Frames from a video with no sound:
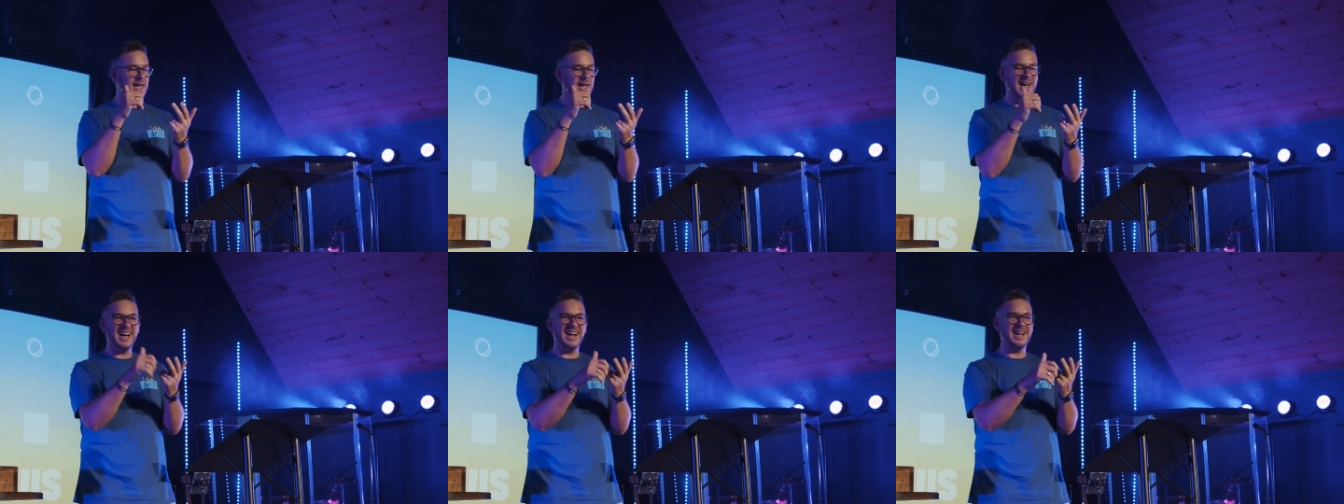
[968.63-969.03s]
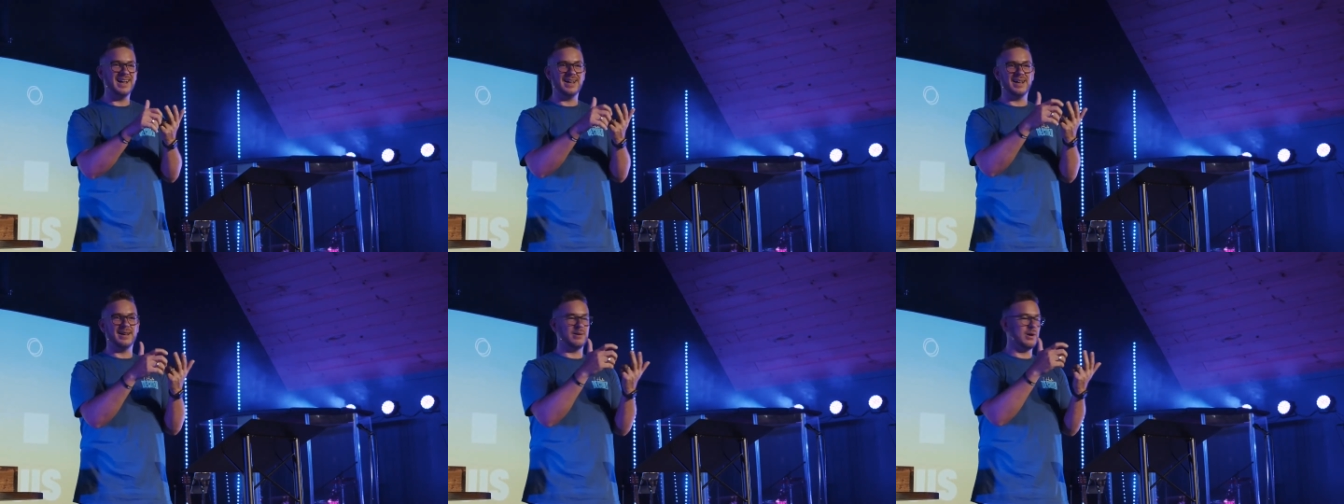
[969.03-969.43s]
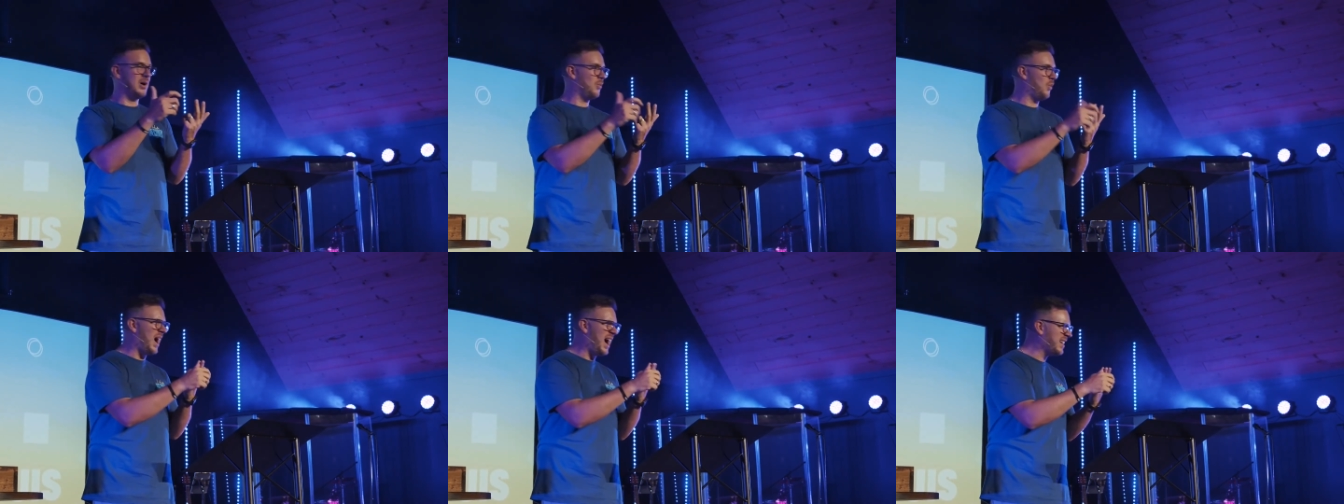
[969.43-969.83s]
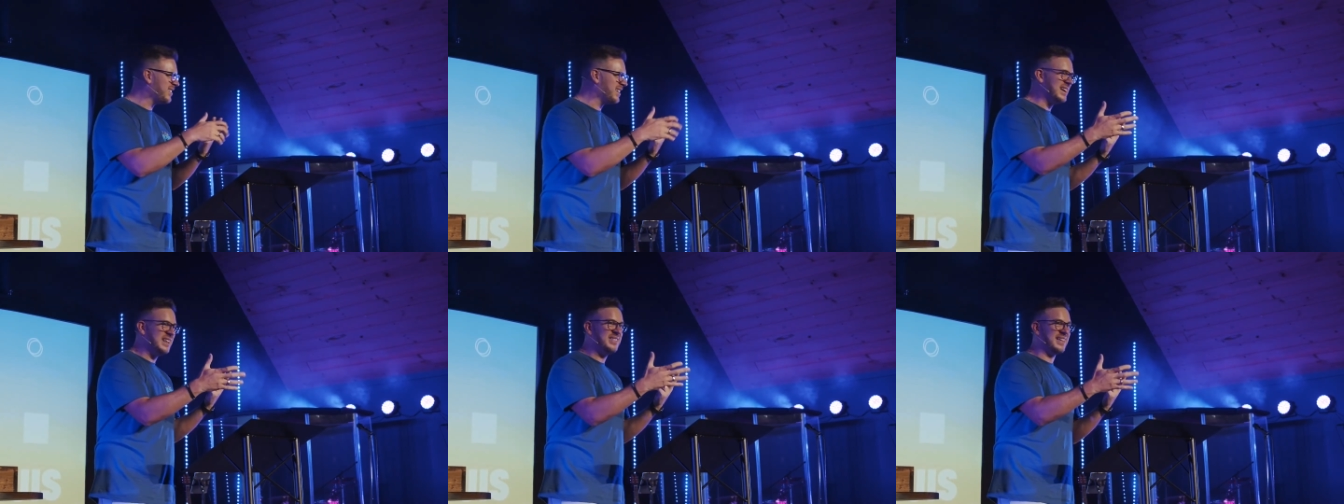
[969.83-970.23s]
uh, uh, uh, water,
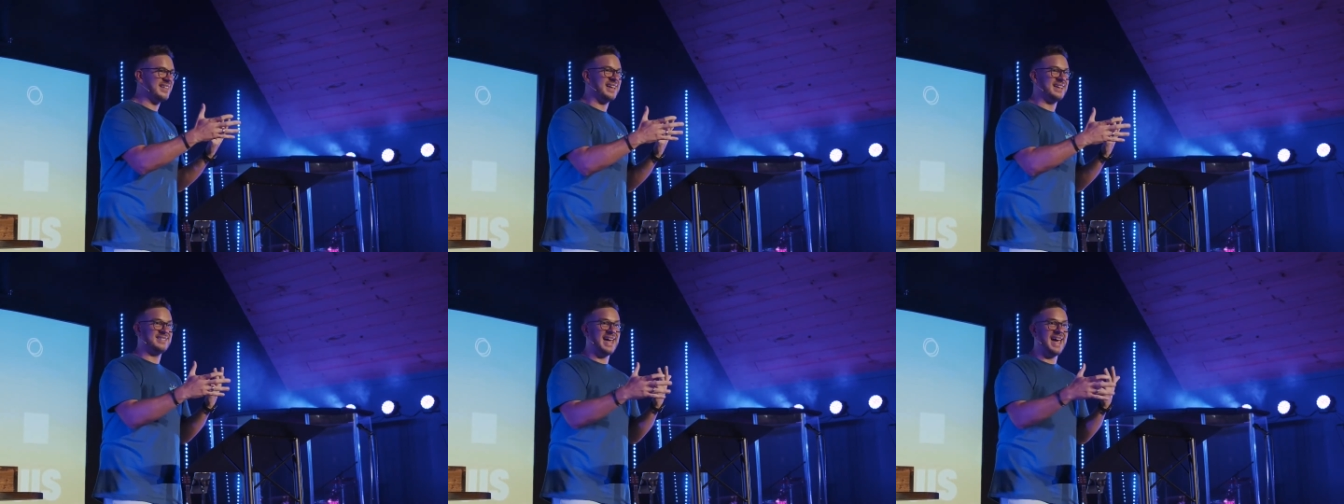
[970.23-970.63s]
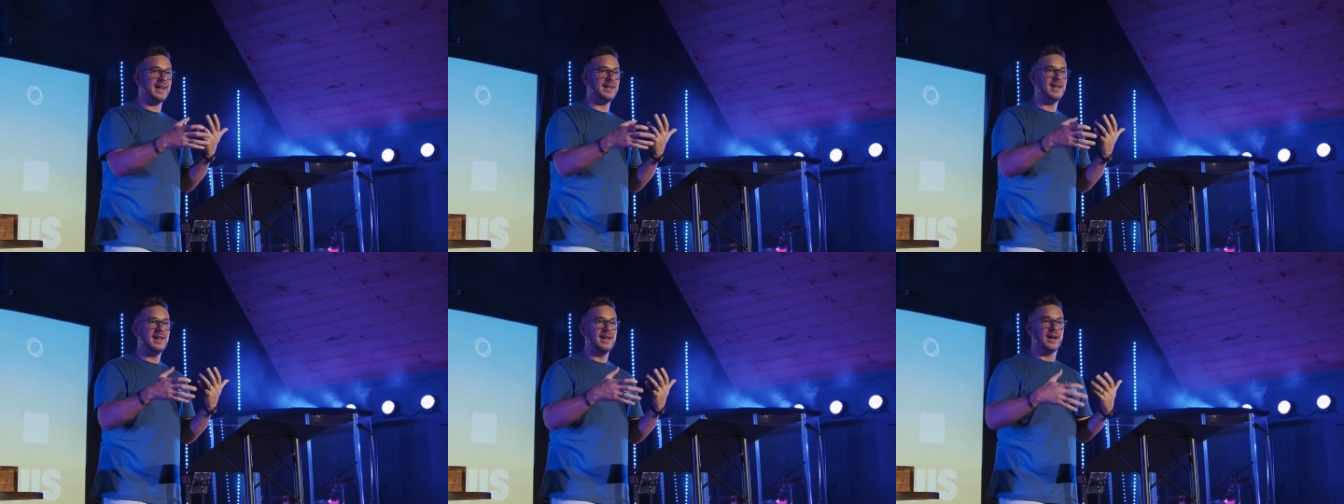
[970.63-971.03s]
anything like that,